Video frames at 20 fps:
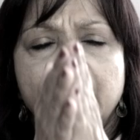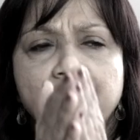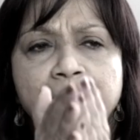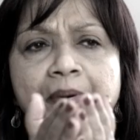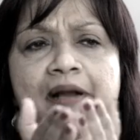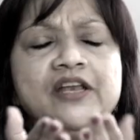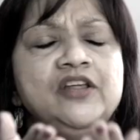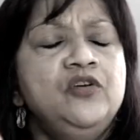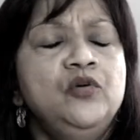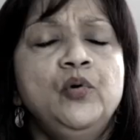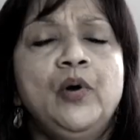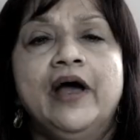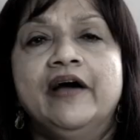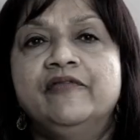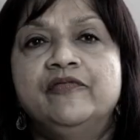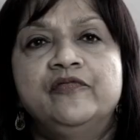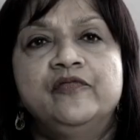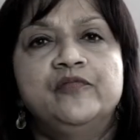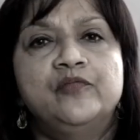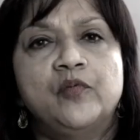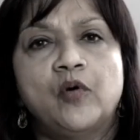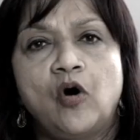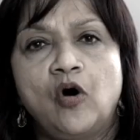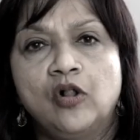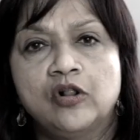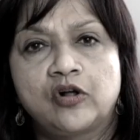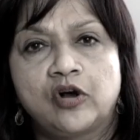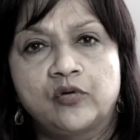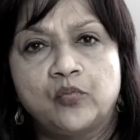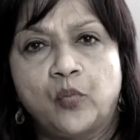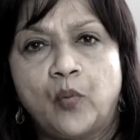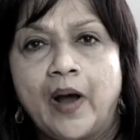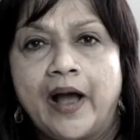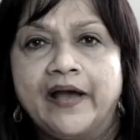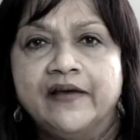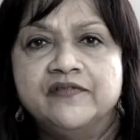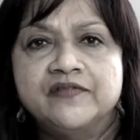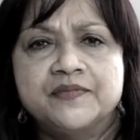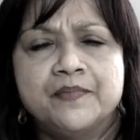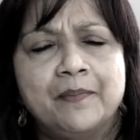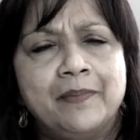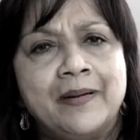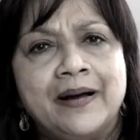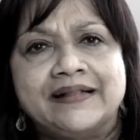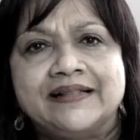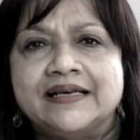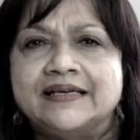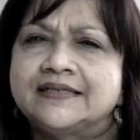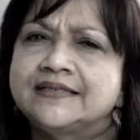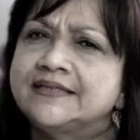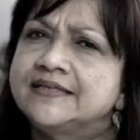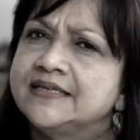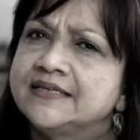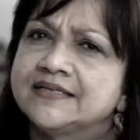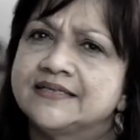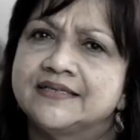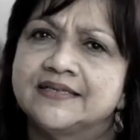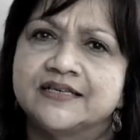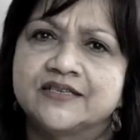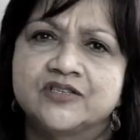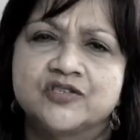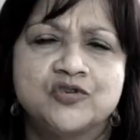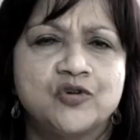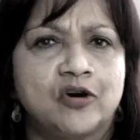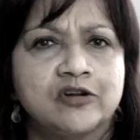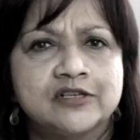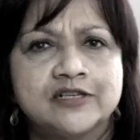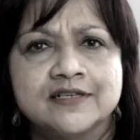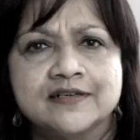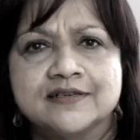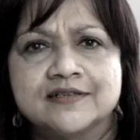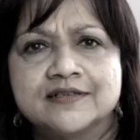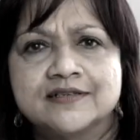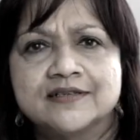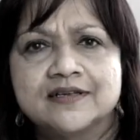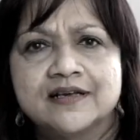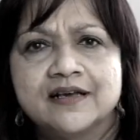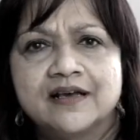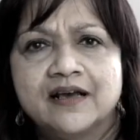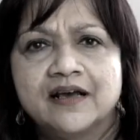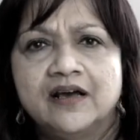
But you have all got wives, mothers, sisters, daughters.